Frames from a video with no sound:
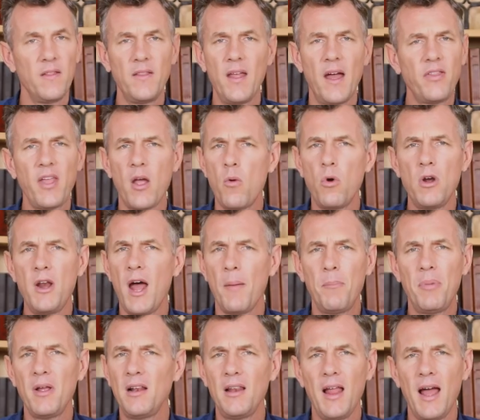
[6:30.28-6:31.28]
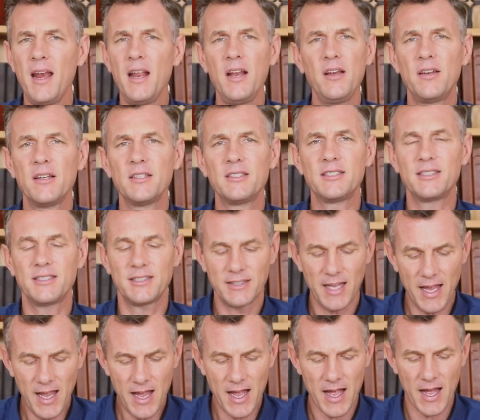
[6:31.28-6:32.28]
That they would not be led into
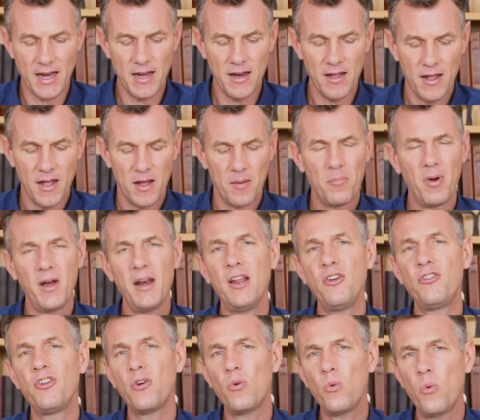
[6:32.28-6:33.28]
sin, but into